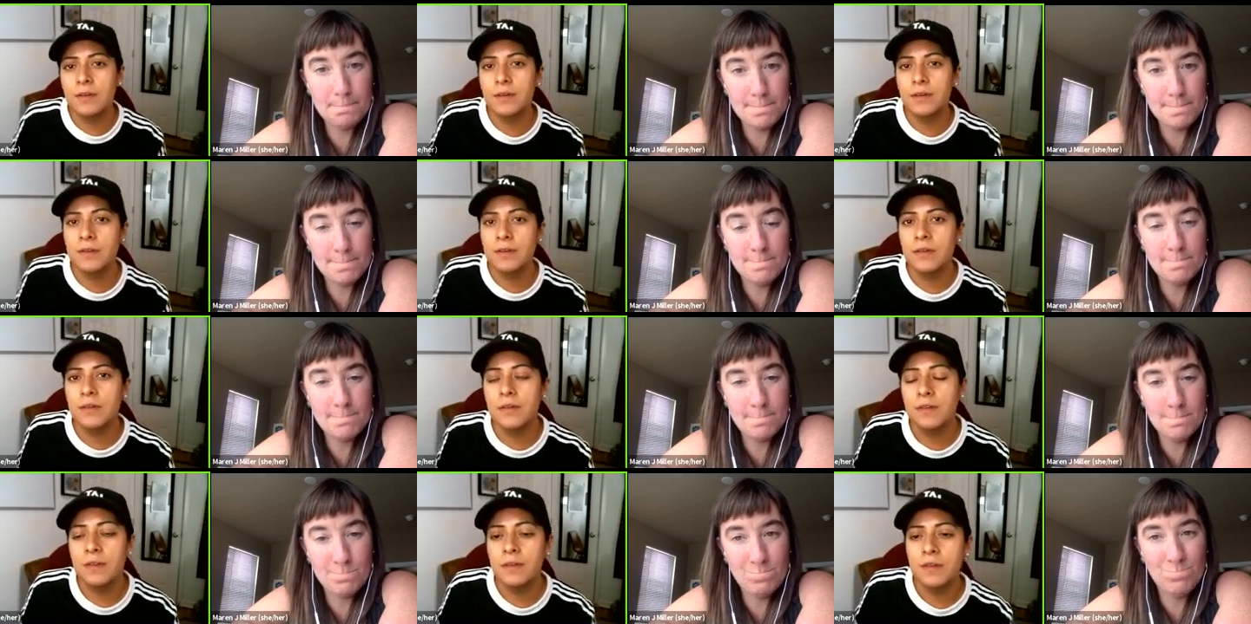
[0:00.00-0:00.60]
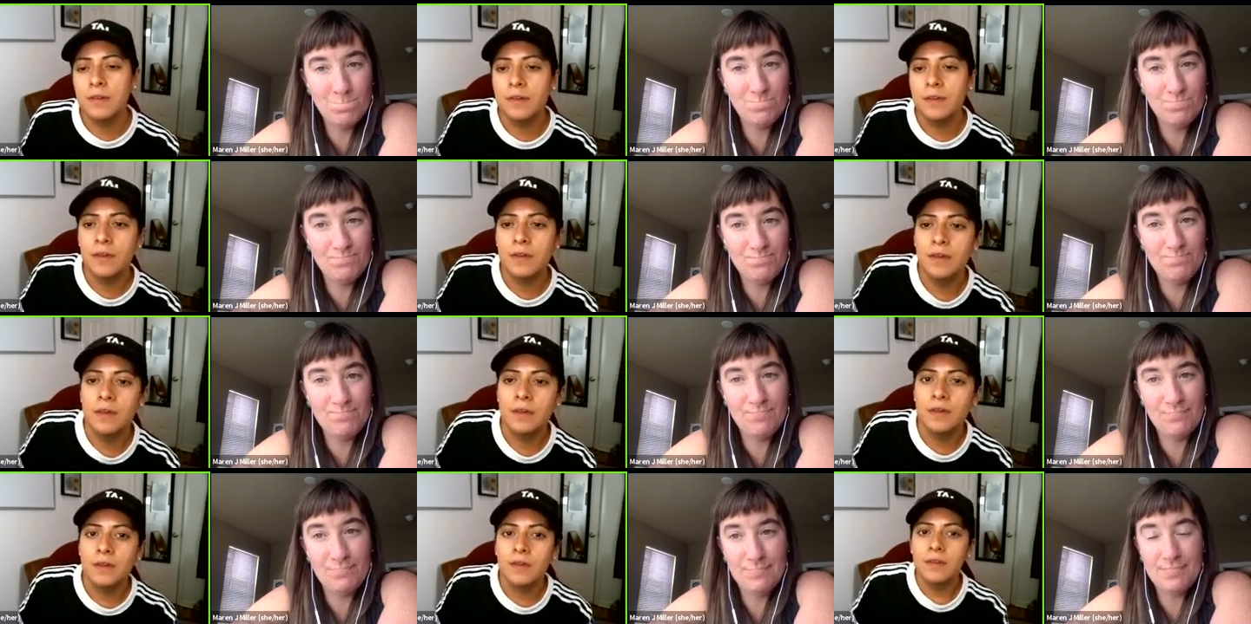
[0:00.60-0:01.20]

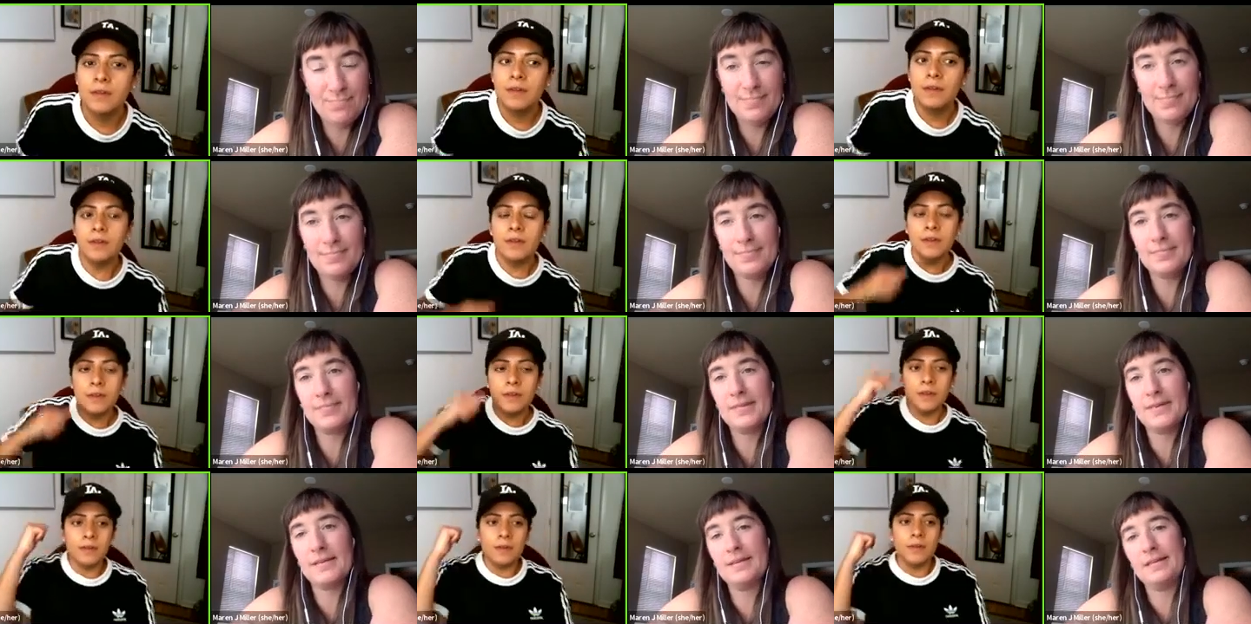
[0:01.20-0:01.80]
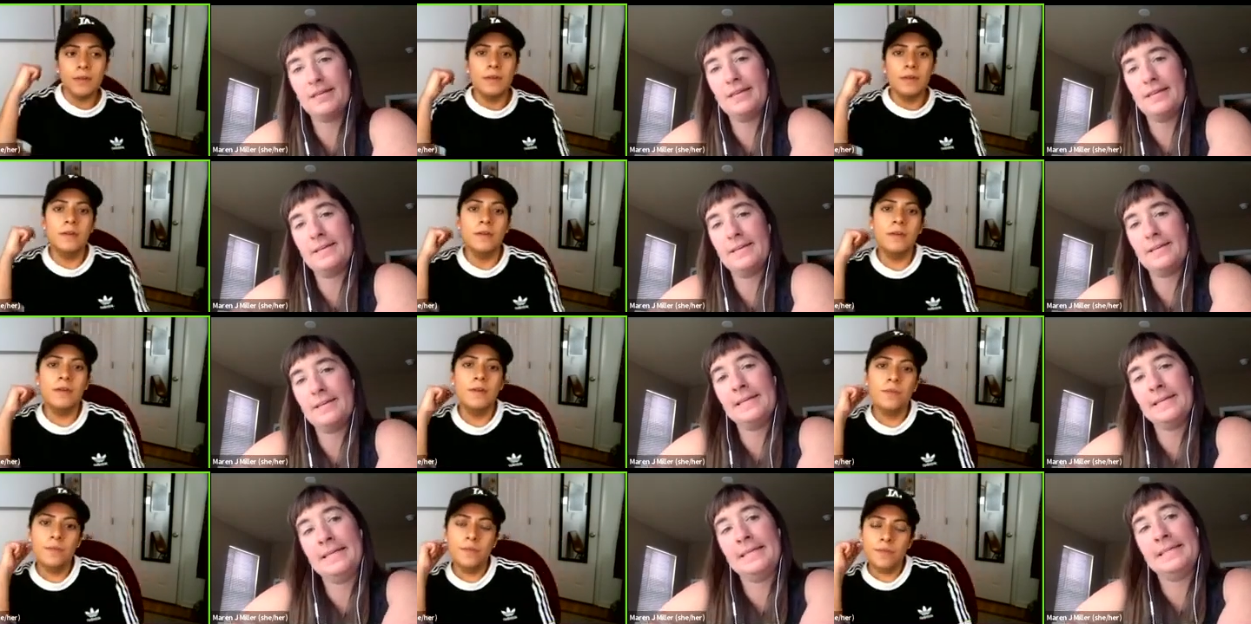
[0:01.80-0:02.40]

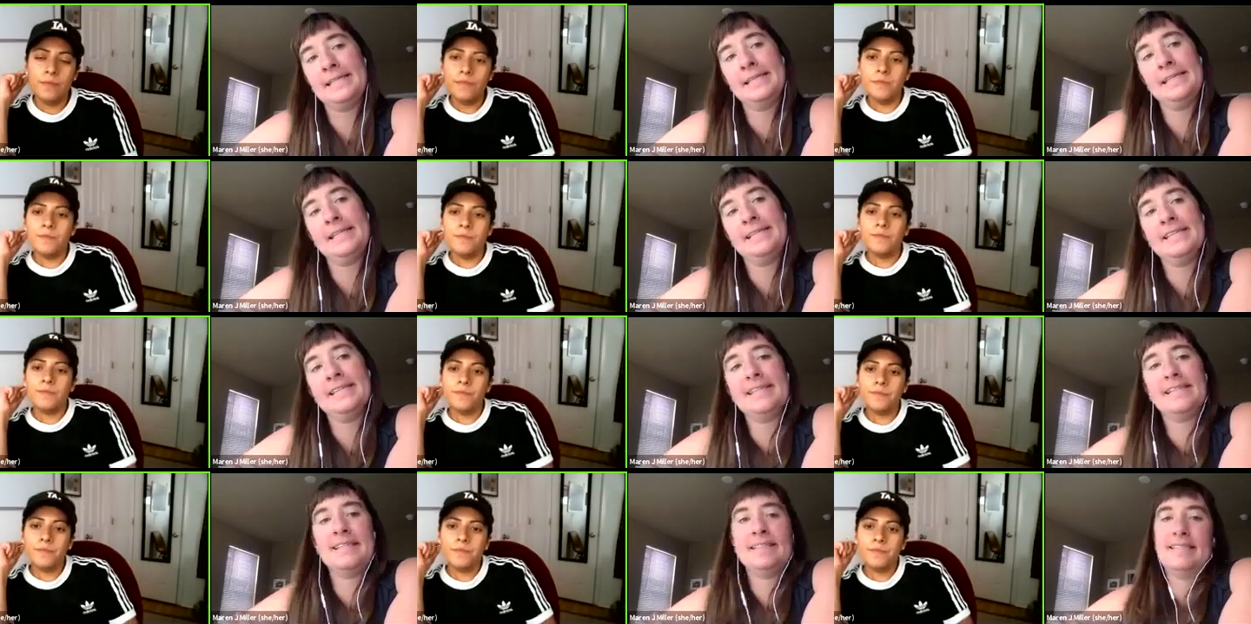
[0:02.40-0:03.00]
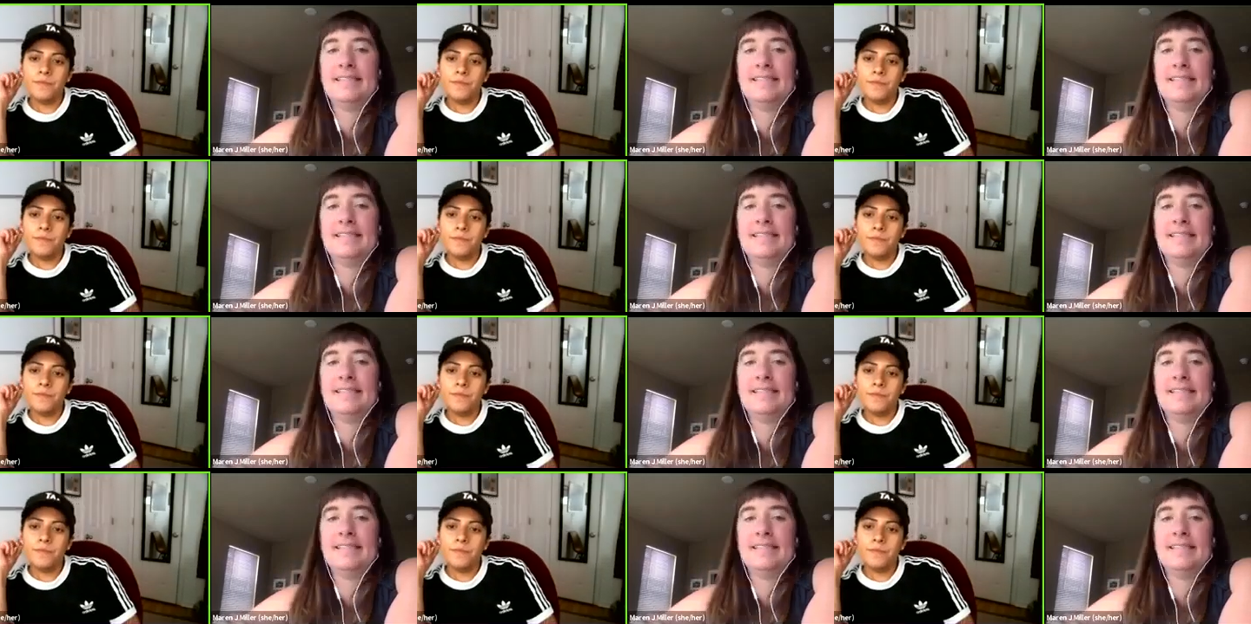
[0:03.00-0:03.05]
(no one is talking)